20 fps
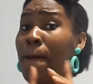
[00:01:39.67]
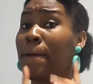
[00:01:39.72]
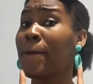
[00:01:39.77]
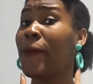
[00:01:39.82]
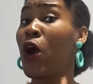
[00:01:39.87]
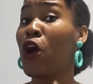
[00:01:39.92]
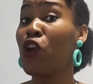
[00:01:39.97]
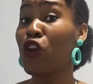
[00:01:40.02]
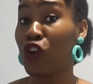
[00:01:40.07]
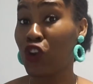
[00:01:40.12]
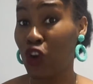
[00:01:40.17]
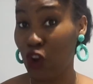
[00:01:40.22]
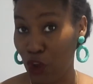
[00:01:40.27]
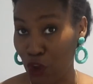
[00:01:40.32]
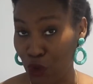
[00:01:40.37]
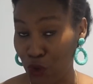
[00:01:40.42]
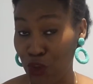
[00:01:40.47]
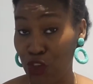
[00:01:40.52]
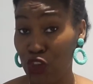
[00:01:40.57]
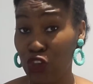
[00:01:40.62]
But
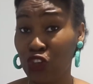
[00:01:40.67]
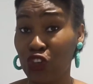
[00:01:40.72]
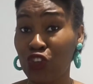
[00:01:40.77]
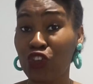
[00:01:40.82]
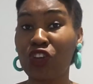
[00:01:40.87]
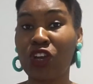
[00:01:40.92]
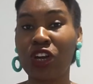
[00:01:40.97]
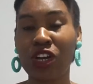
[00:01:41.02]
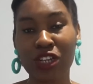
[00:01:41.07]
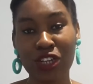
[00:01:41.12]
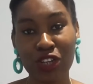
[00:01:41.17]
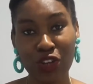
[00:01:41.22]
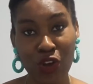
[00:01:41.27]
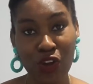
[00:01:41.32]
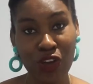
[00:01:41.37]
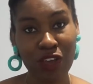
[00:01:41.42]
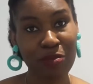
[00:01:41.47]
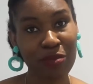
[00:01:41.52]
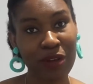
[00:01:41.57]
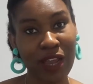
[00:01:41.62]
no, you
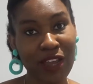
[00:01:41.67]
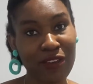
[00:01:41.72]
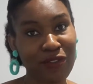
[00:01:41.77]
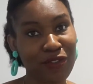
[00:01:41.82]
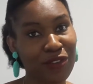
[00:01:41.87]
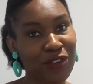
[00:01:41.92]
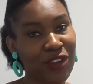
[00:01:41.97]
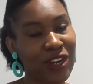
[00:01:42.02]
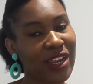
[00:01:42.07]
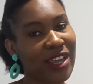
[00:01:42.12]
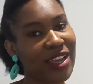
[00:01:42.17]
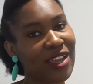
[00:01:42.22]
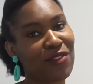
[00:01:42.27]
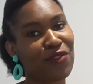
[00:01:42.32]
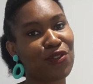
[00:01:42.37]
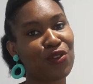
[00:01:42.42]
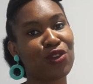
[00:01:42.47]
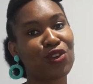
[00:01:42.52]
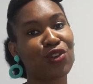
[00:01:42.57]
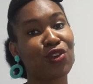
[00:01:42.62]
cannot apply for it
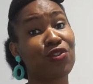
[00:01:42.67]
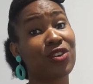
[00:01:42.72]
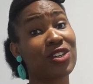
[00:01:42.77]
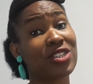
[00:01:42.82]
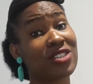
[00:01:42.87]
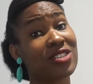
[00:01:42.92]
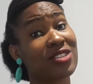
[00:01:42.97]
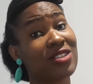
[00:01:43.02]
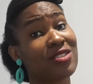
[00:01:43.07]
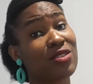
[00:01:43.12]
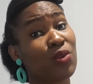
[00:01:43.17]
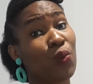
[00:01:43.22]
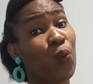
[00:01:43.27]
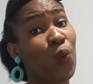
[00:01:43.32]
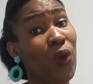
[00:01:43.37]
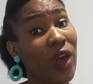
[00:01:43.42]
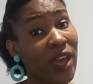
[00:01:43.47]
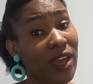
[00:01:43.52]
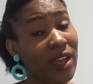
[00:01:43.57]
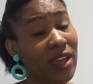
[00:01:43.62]
if you're not registered to
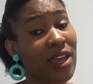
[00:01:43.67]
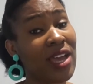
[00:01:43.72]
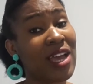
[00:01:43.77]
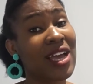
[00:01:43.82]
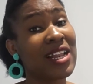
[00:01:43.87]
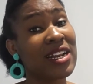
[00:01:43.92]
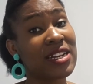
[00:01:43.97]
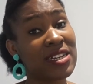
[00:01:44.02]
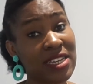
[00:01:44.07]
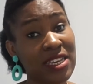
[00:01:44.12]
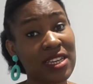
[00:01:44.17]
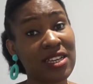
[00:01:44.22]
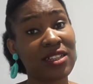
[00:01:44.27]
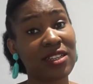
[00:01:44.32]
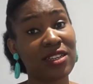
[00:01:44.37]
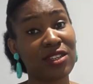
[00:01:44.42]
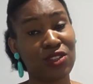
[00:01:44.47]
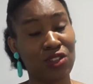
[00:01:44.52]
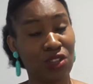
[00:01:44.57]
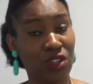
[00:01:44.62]
work
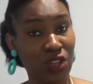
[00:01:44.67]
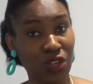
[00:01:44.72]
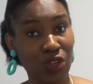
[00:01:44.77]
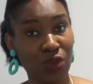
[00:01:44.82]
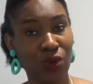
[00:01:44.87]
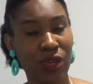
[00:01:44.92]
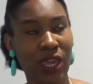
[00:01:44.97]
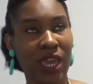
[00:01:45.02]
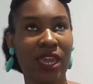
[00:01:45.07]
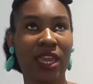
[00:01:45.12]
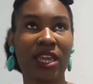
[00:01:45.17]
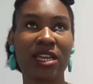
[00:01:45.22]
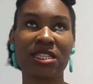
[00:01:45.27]
legally in the UK.